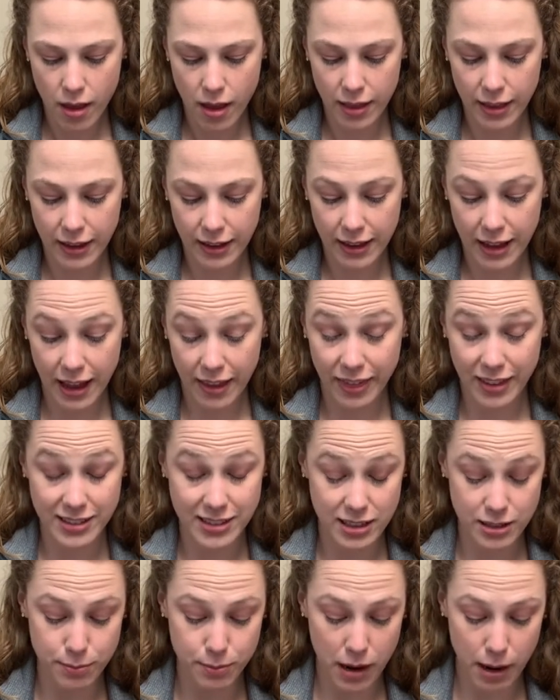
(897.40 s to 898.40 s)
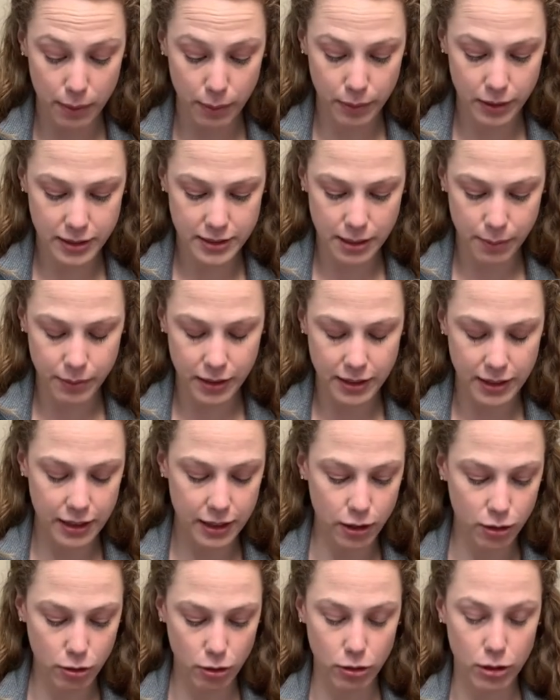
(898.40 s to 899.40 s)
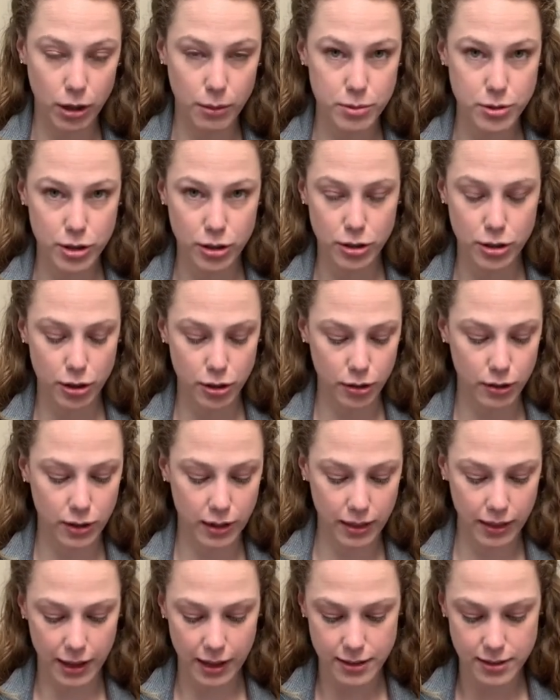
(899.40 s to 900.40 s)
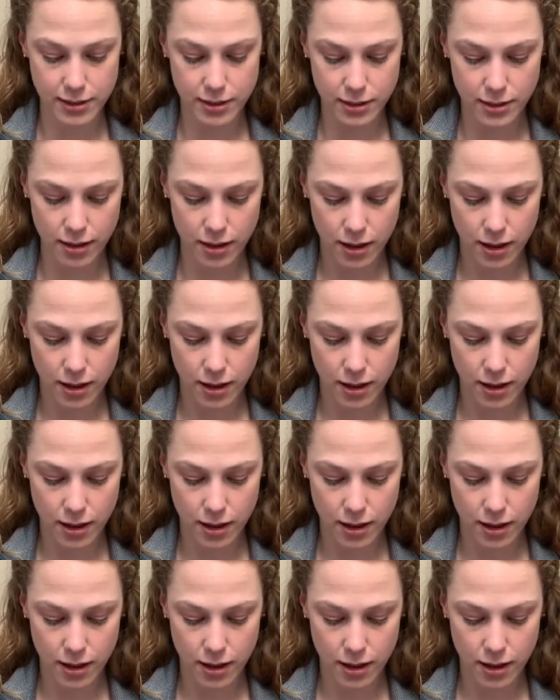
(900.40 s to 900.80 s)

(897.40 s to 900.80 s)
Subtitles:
again, this is probably something that a grown-up should do unless